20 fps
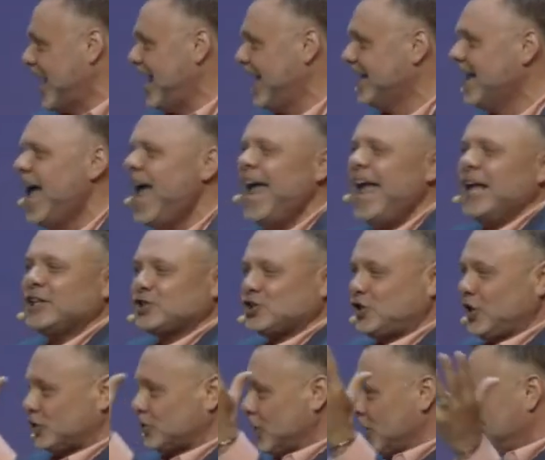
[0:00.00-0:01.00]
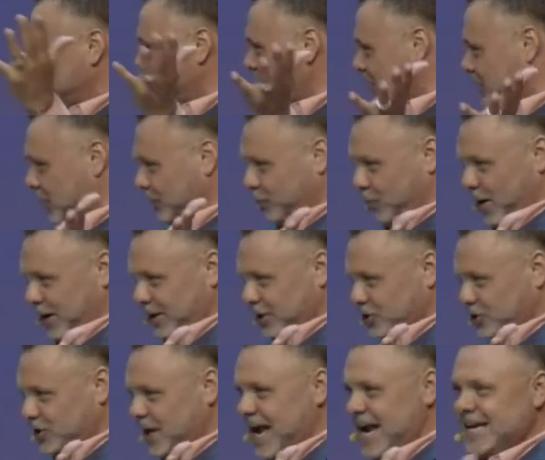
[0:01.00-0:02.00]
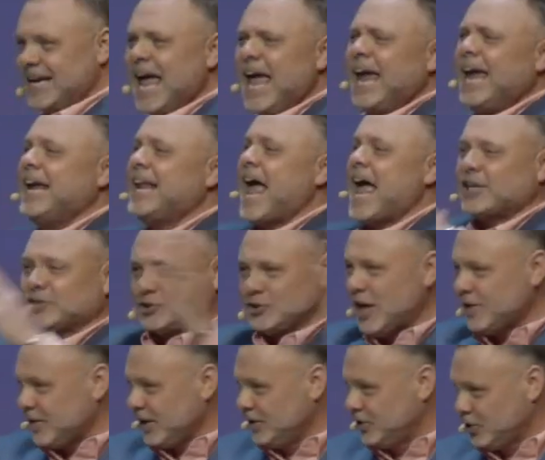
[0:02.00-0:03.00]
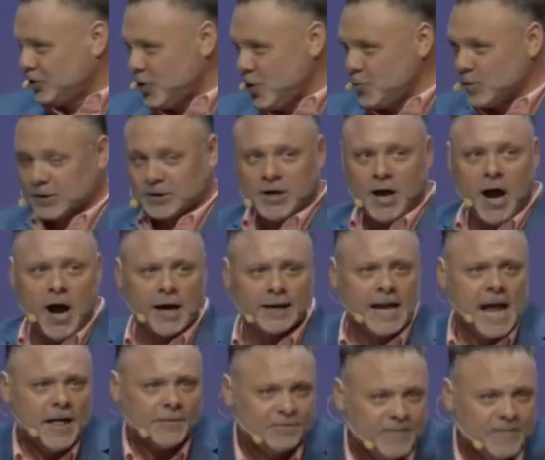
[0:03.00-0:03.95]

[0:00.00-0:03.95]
said, It's just a piece of real estate, it has nothing to do with God.